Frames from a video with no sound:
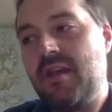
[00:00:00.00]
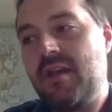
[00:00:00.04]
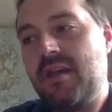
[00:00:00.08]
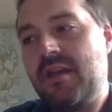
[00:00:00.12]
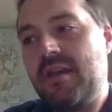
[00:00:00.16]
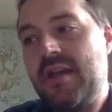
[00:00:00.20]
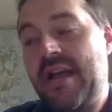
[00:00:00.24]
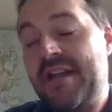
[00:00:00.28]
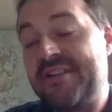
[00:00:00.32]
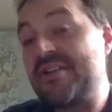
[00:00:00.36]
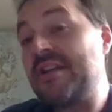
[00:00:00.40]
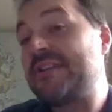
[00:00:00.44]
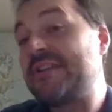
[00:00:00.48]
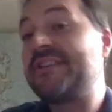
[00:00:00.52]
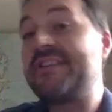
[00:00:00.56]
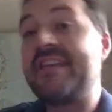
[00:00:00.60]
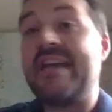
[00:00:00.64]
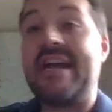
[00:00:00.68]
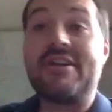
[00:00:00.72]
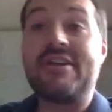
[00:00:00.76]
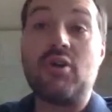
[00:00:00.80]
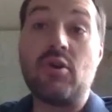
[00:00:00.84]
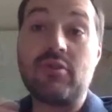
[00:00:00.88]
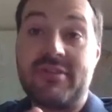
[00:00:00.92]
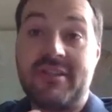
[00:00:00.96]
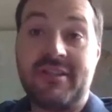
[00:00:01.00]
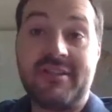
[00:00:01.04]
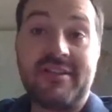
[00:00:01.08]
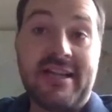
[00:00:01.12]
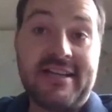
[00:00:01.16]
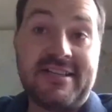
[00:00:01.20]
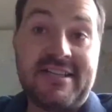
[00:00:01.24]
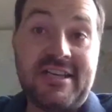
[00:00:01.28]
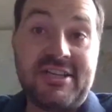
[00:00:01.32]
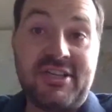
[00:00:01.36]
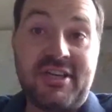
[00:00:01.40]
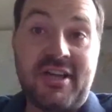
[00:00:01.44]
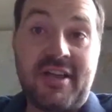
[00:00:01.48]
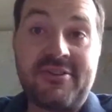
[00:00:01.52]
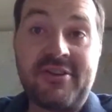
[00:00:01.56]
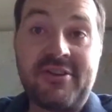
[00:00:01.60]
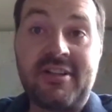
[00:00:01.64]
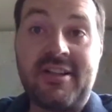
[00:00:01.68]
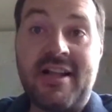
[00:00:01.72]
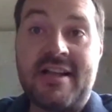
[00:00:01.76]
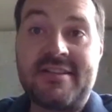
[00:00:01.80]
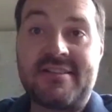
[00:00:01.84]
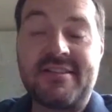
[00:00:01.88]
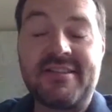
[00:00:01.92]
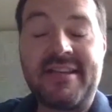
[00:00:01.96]
It's not to say I don't like teaching other
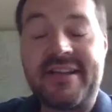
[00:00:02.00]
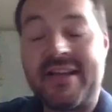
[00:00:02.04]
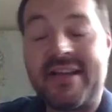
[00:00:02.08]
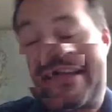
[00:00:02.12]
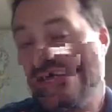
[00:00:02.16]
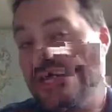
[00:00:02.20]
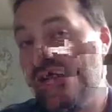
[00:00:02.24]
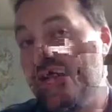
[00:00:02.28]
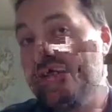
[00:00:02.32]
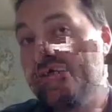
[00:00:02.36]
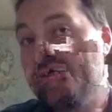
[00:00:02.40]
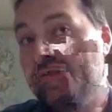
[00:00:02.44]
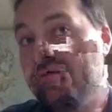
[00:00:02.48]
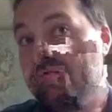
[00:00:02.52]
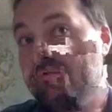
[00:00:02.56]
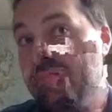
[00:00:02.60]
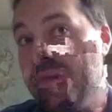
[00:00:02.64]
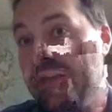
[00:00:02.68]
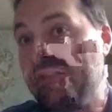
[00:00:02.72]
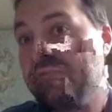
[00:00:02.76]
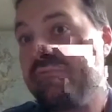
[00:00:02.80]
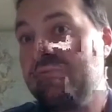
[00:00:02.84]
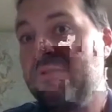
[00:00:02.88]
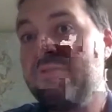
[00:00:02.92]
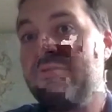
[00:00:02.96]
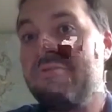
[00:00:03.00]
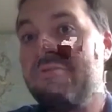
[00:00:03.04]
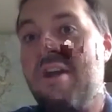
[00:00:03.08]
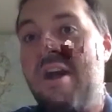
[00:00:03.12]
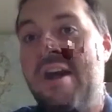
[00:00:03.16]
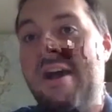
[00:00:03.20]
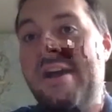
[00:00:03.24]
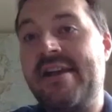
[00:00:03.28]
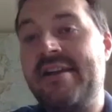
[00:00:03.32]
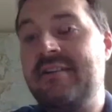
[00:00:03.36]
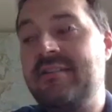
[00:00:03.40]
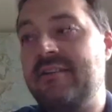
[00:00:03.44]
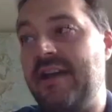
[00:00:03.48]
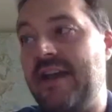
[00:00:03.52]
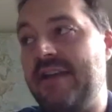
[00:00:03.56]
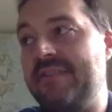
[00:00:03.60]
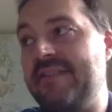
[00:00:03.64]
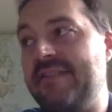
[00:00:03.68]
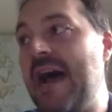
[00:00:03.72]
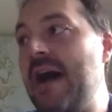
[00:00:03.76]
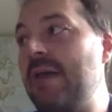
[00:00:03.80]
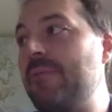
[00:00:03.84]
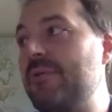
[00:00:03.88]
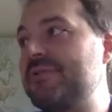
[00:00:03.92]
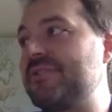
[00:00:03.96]
classes. Like, I taught Mech 309, and
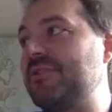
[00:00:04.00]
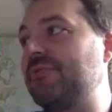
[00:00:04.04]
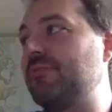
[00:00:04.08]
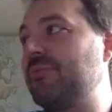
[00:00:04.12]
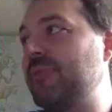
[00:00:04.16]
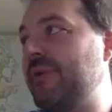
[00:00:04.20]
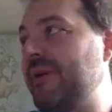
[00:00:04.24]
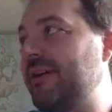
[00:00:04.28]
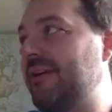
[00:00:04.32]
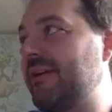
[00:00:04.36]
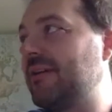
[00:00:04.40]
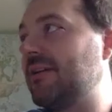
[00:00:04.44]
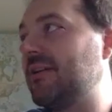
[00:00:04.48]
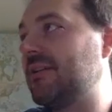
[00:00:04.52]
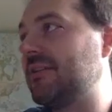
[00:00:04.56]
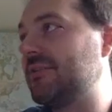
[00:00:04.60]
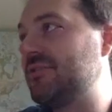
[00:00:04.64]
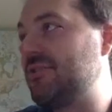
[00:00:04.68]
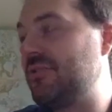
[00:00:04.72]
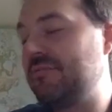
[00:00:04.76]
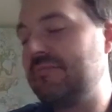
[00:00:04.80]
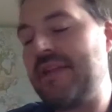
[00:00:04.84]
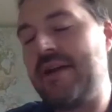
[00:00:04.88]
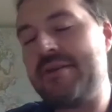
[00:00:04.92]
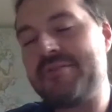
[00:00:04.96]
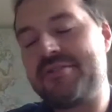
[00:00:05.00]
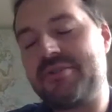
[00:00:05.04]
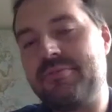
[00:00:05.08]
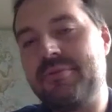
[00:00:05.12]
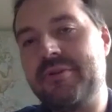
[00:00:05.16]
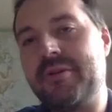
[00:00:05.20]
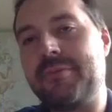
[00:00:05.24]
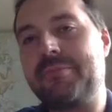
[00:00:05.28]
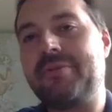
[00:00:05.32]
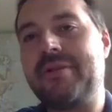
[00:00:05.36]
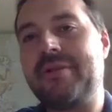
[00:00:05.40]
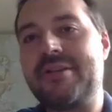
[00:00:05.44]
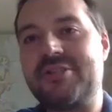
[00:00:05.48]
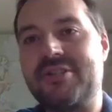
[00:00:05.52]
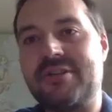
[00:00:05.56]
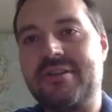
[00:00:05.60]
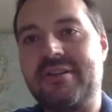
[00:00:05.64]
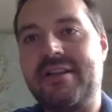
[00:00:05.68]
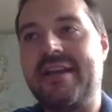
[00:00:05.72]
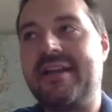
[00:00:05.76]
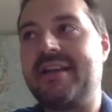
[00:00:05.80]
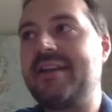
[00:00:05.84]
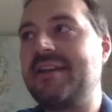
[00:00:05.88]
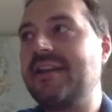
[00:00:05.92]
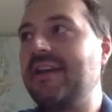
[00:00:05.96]
that was a real pleasure.
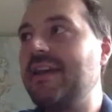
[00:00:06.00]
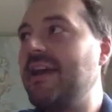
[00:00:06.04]
Like,